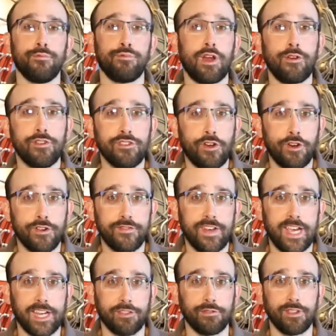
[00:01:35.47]
rarest
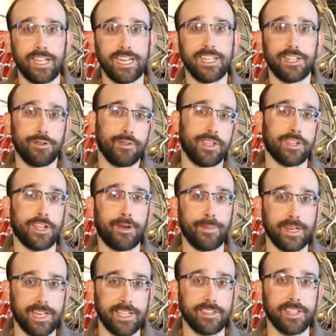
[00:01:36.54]
artifacts related to the
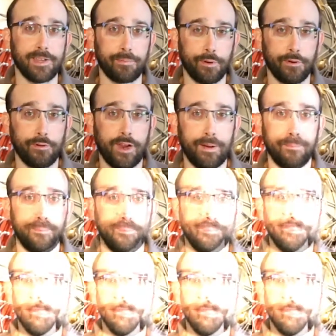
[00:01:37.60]
atomic testing program.